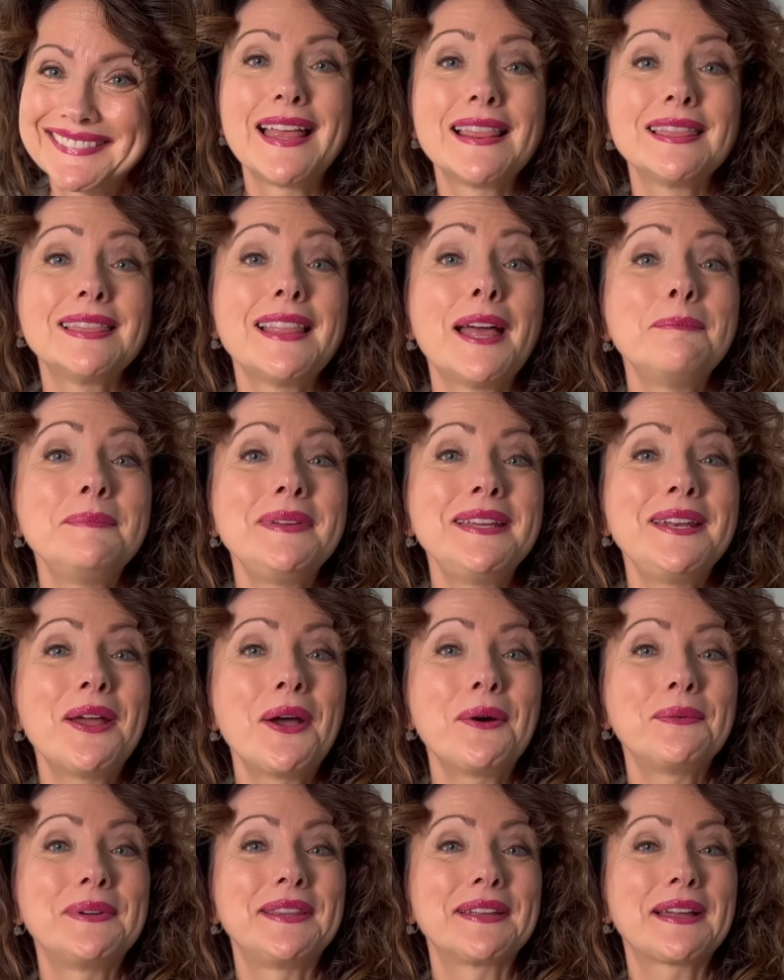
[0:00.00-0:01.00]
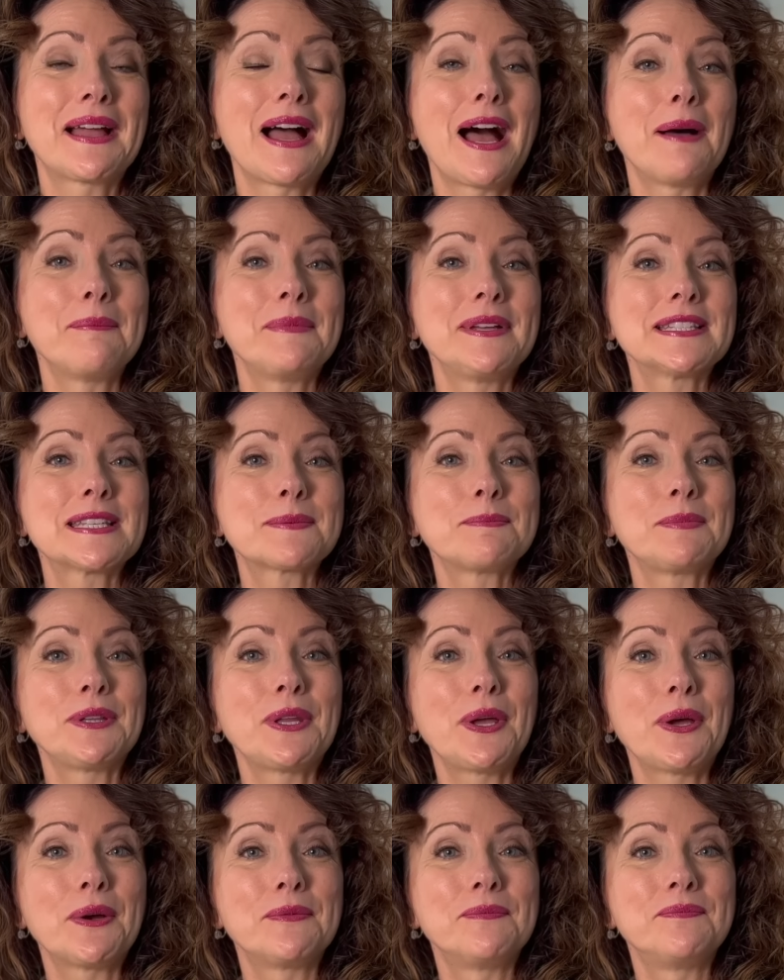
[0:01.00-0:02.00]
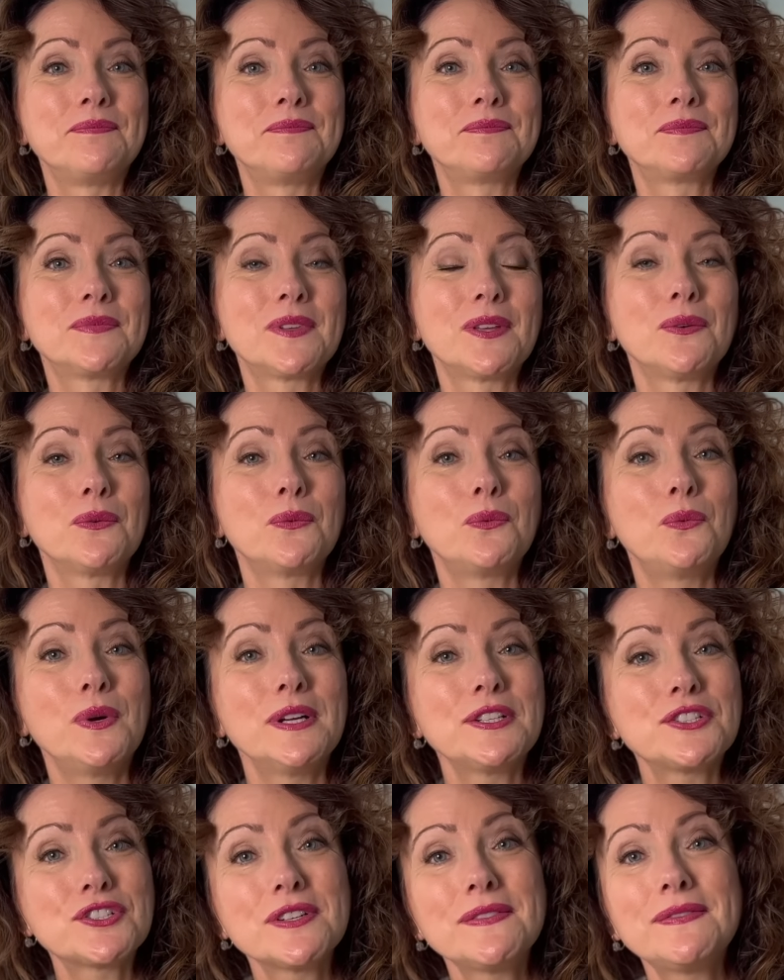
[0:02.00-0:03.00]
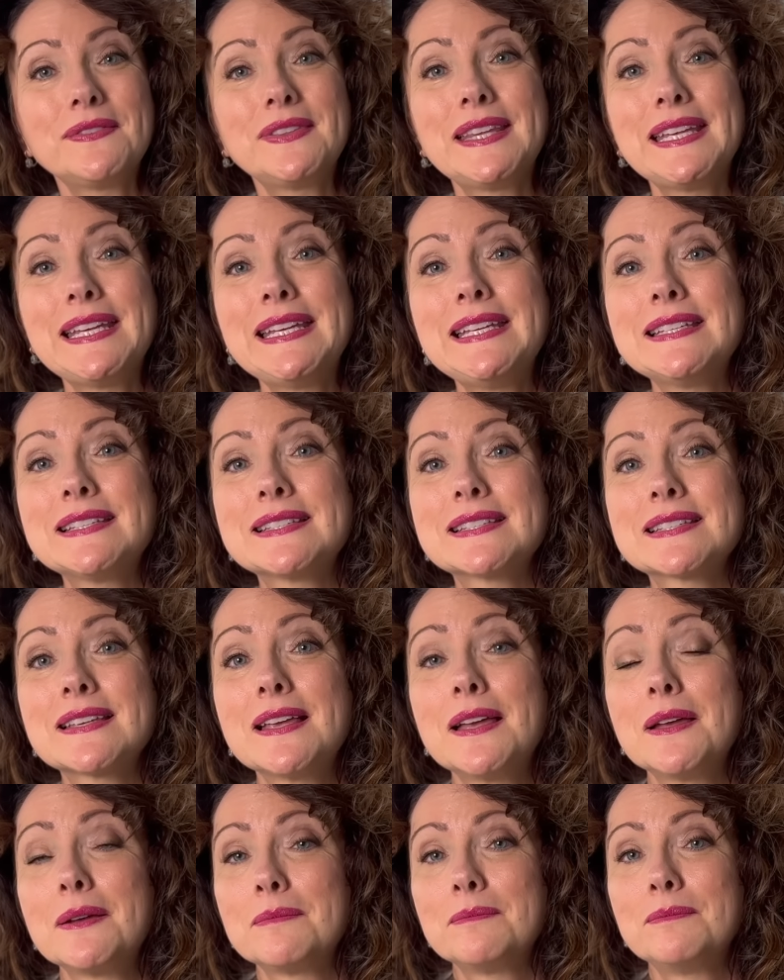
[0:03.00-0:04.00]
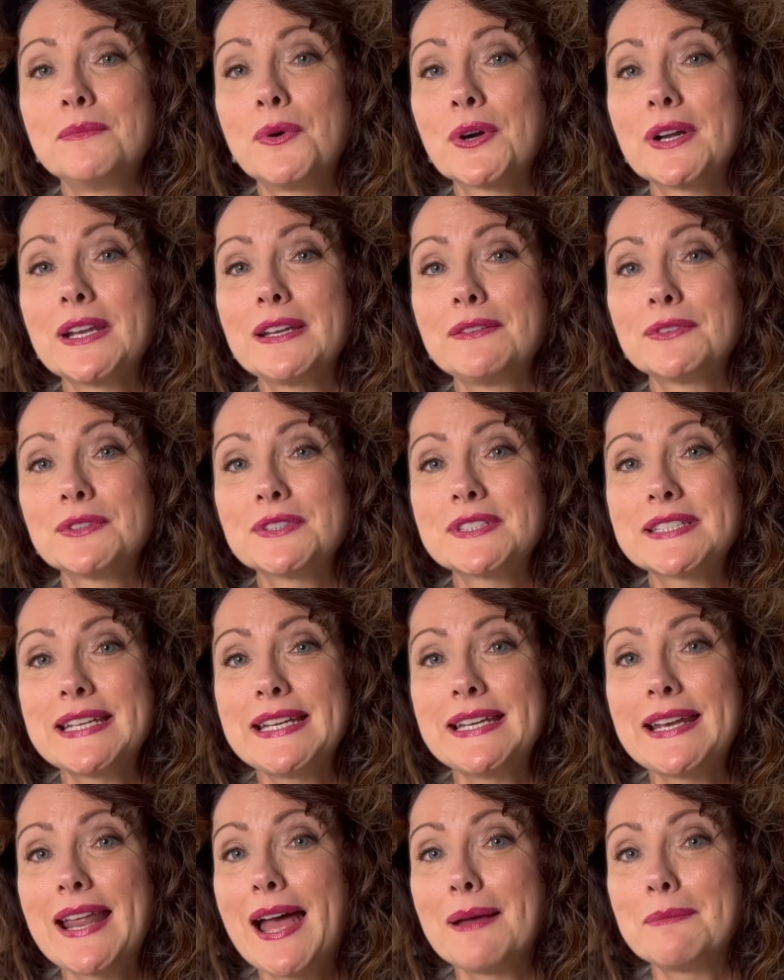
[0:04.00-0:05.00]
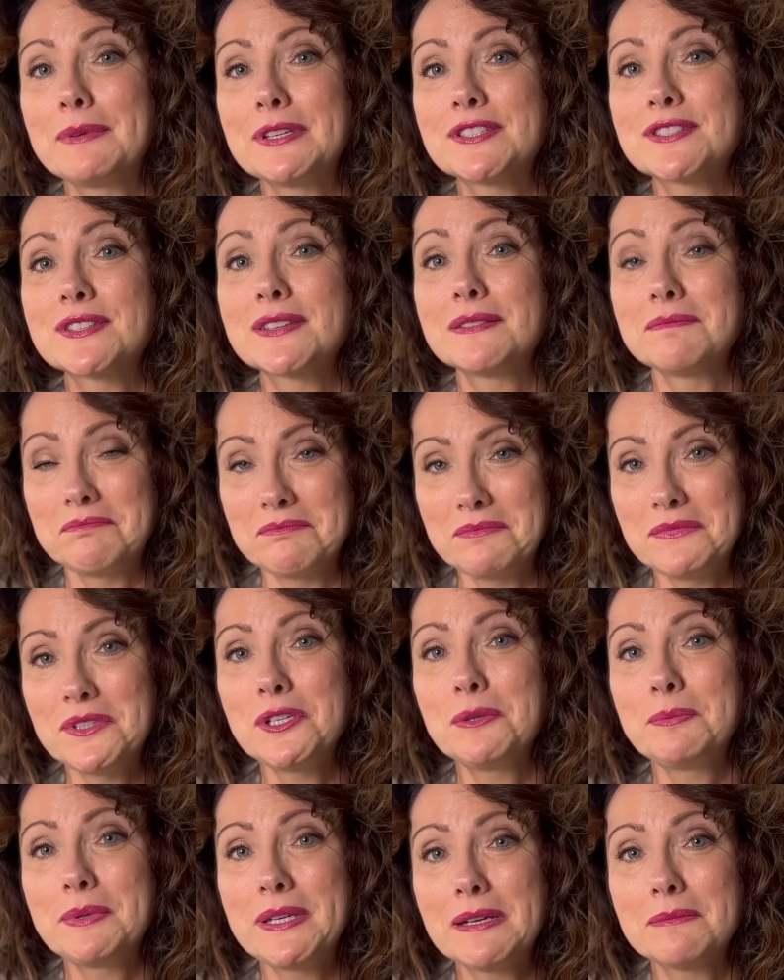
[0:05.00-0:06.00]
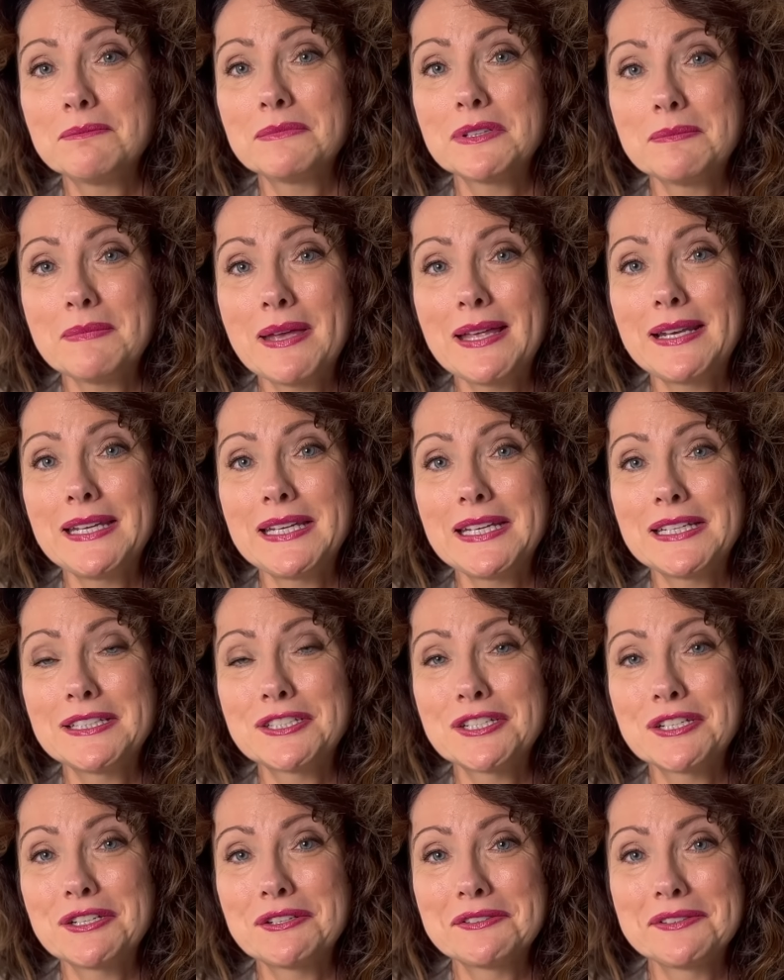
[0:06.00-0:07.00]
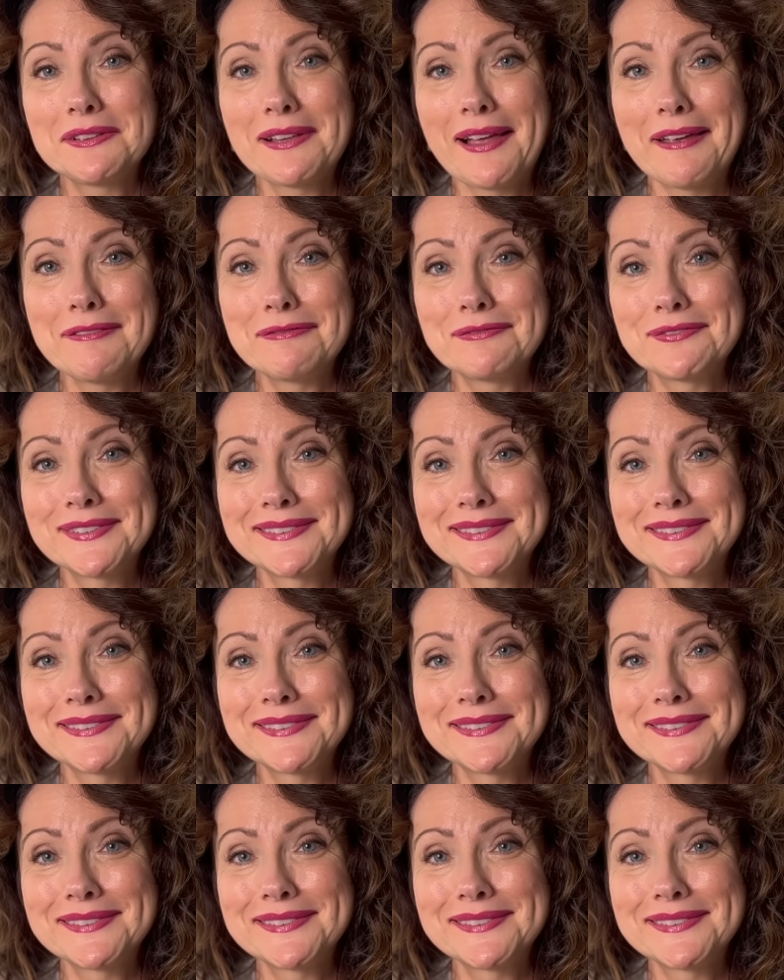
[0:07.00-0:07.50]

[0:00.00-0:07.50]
Let me know in the comments below which of these morning routine habits you'll be implementing into your life